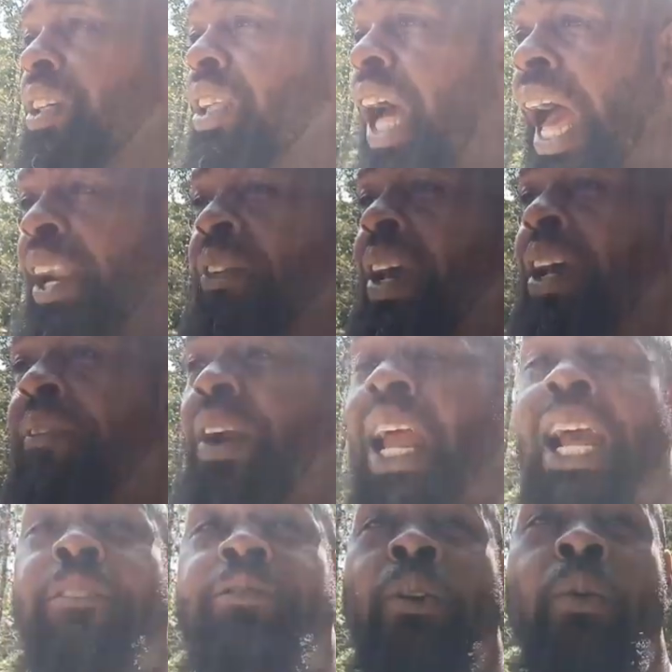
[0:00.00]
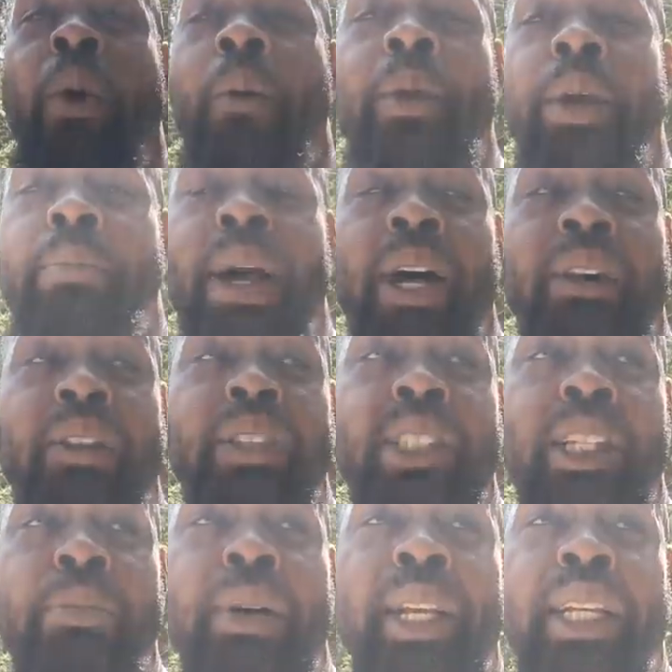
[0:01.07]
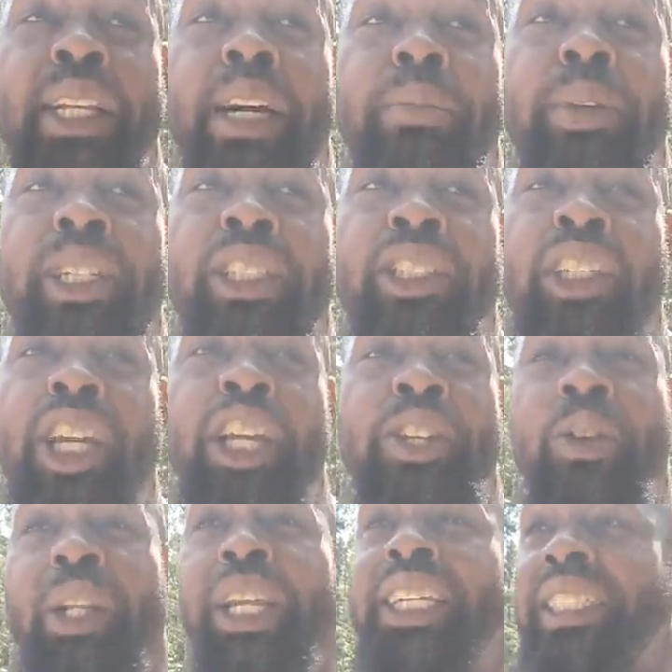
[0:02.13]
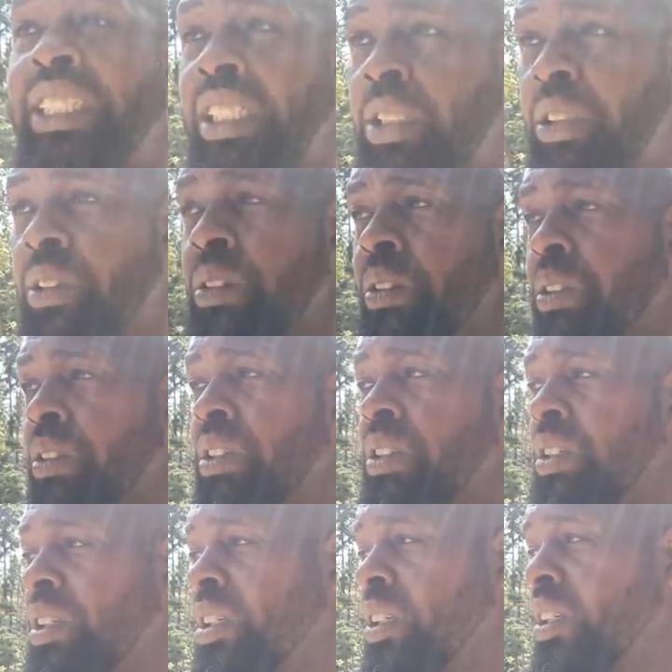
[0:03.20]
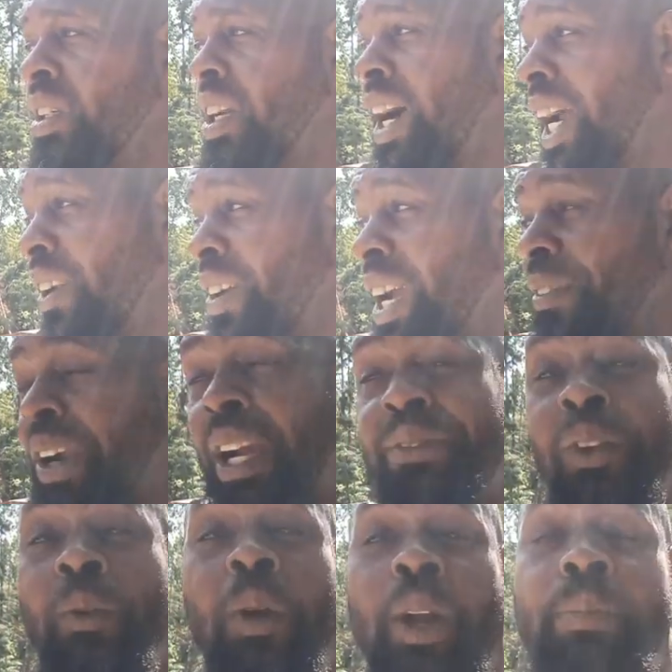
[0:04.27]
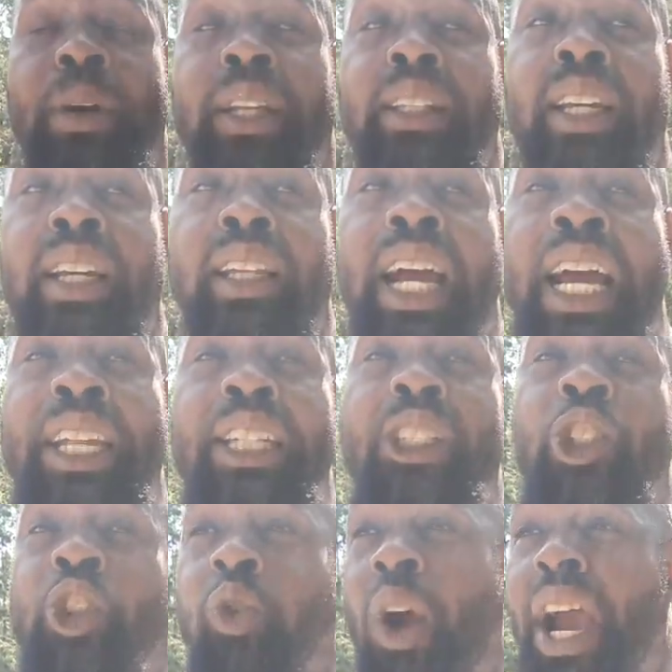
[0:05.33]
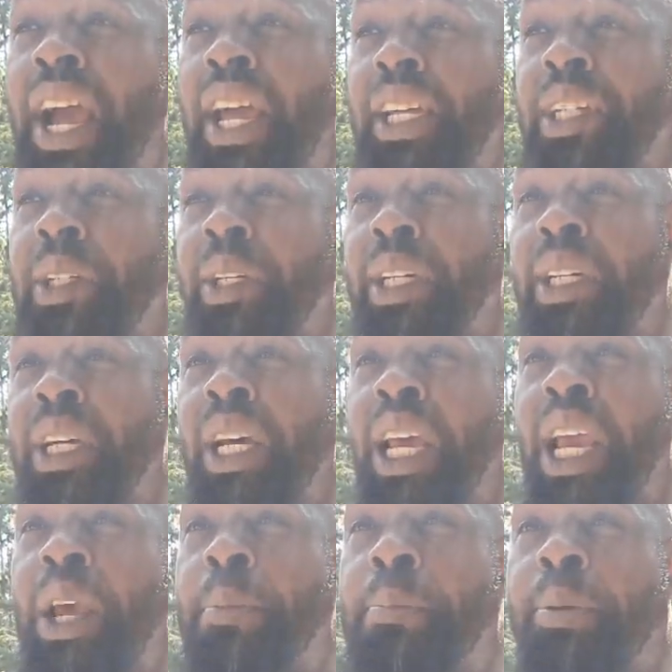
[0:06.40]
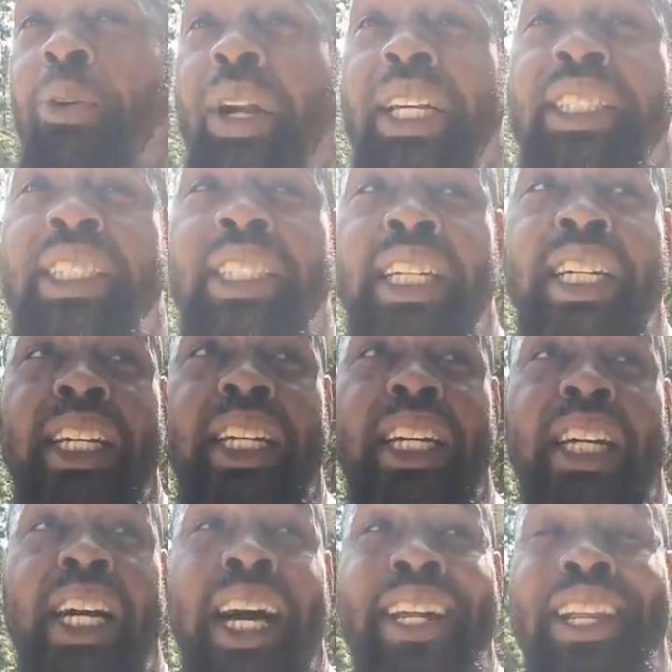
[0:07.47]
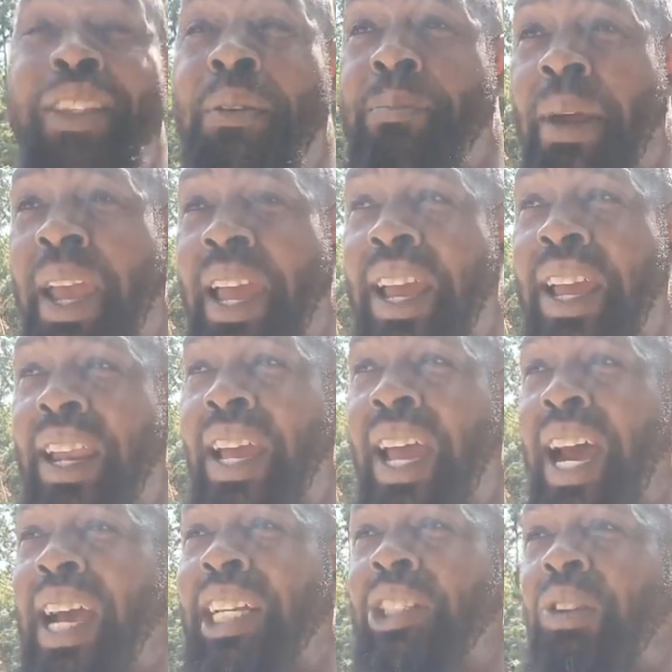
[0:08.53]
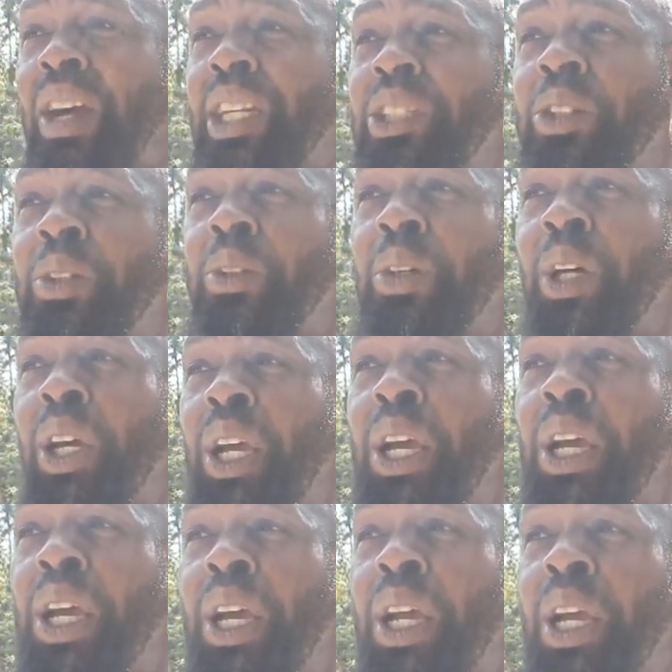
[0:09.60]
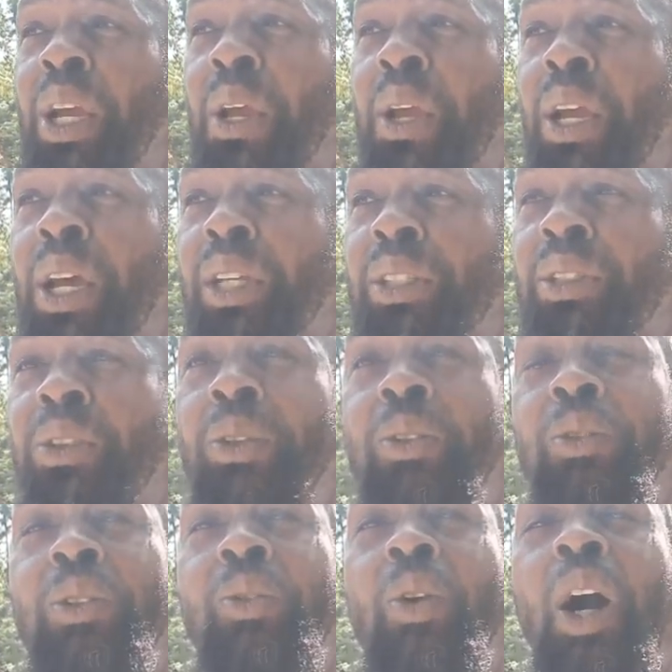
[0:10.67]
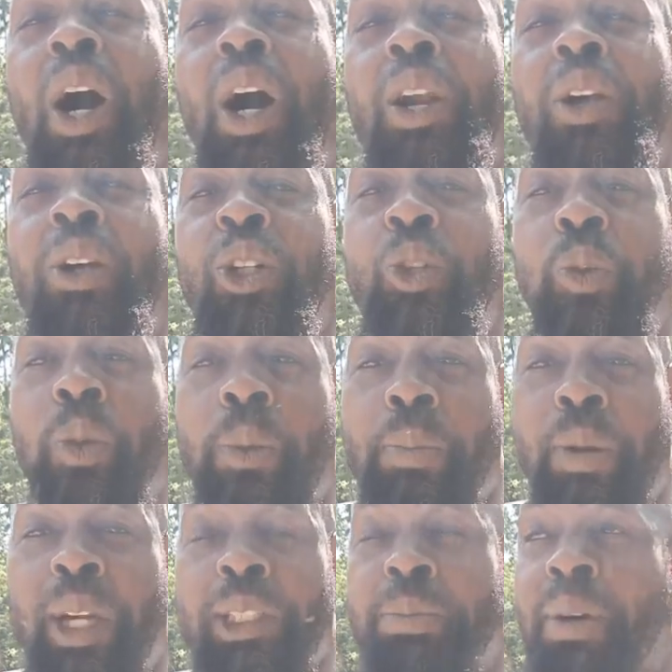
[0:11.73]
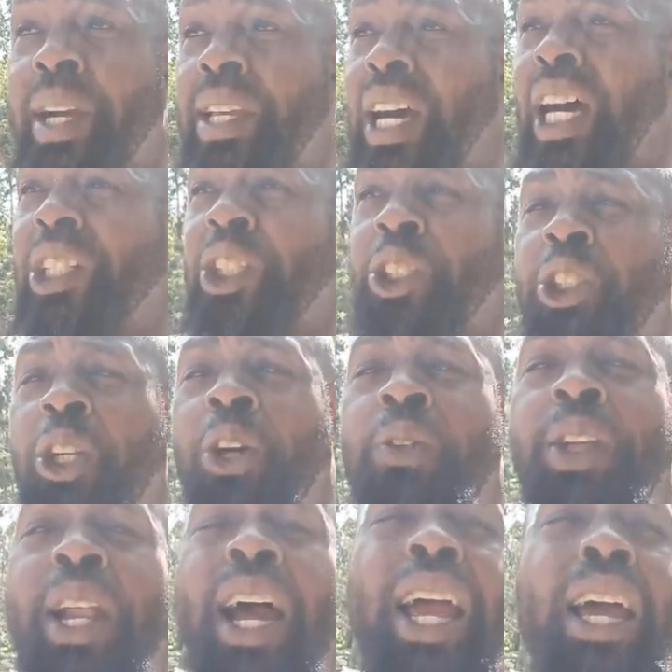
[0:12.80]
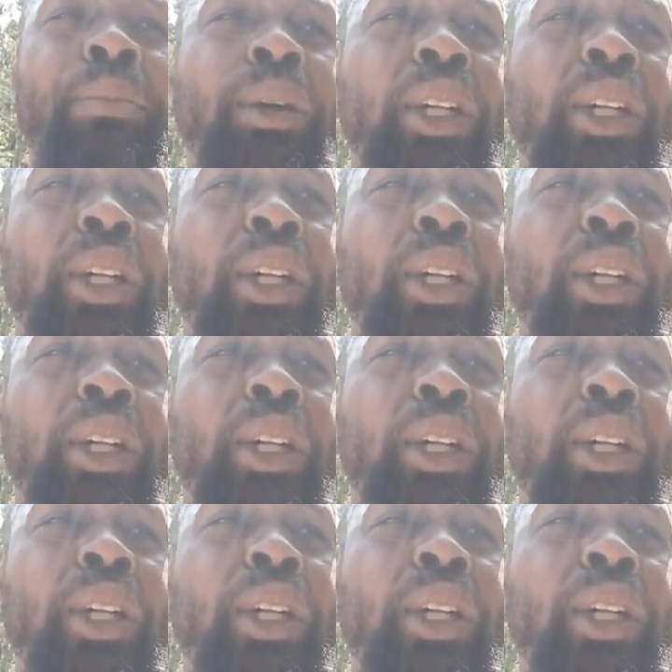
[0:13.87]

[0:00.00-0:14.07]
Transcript: I don't ever have to worry about somebody coming and saying you're lazy. I don't ever have to worry about that. I didn't try to impress uh, another man. I tried to to to honor and to impress my Yah to show that I am a